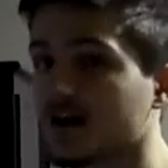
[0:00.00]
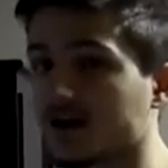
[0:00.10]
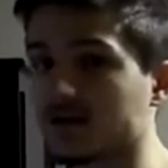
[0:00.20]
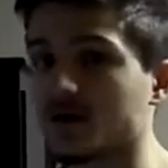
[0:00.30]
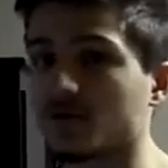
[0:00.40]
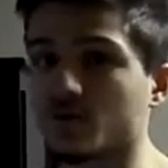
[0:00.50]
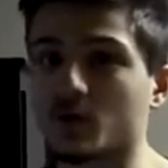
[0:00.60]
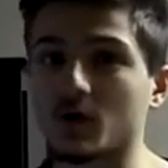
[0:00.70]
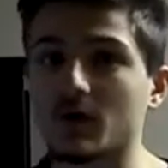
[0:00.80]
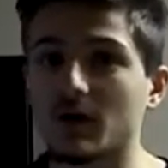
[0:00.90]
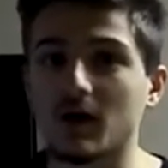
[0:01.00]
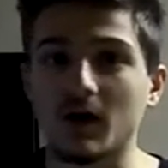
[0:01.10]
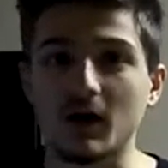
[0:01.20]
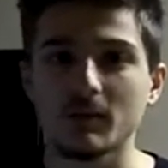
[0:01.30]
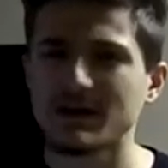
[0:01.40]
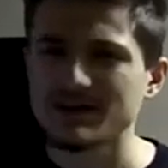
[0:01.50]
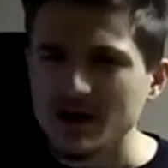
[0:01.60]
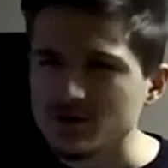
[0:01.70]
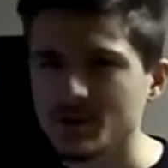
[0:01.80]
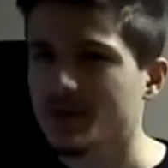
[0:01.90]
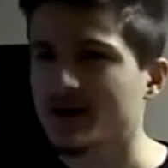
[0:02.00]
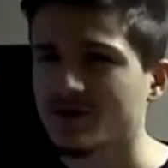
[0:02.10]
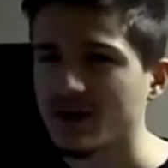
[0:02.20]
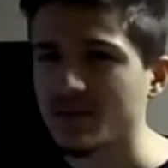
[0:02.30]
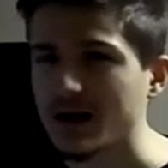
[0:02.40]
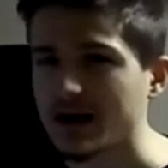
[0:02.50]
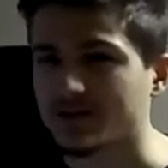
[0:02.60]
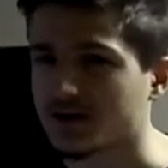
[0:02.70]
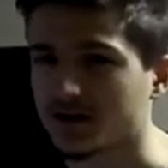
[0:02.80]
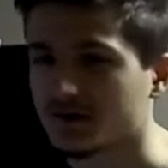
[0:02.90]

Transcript: and therefore that was a big thing back then.